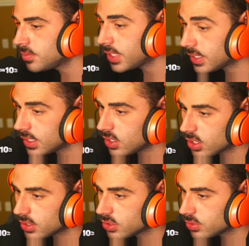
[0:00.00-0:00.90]
and they got
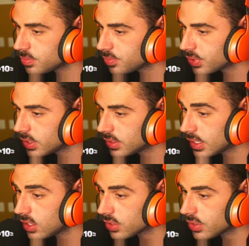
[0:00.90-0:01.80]
into pretty they
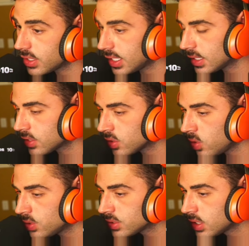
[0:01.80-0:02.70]
got they hit their
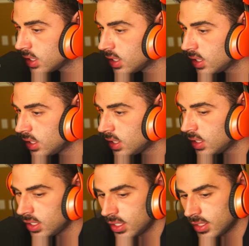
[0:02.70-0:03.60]
goals.
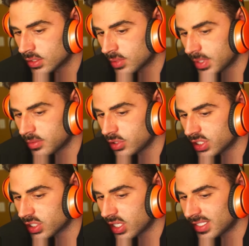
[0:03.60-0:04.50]
Sometimes you
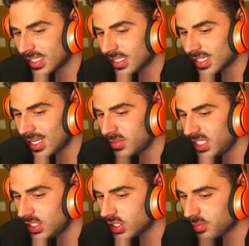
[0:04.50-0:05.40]
just got to take an
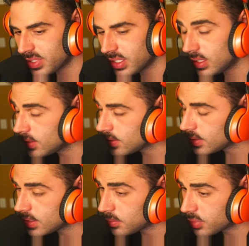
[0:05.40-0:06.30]
amnesia pill
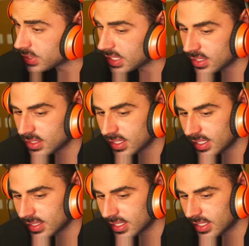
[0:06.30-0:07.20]
and pretend
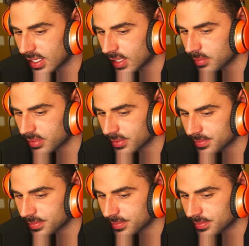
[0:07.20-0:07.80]
it didn't happen.